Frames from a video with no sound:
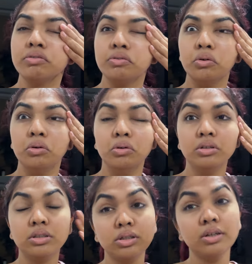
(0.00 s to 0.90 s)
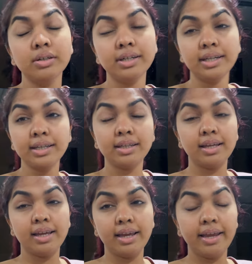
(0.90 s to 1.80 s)
4:30
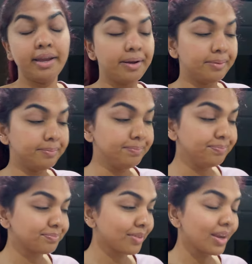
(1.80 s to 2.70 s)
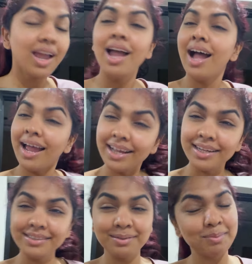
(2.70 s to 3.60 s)
a.m. Hi
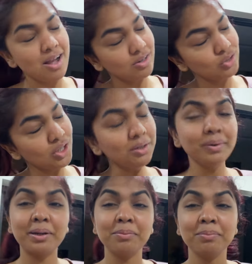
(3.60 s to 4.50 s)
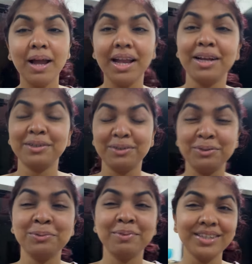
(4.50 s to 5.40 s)
guys, I'm Kangsha. Welcome back to my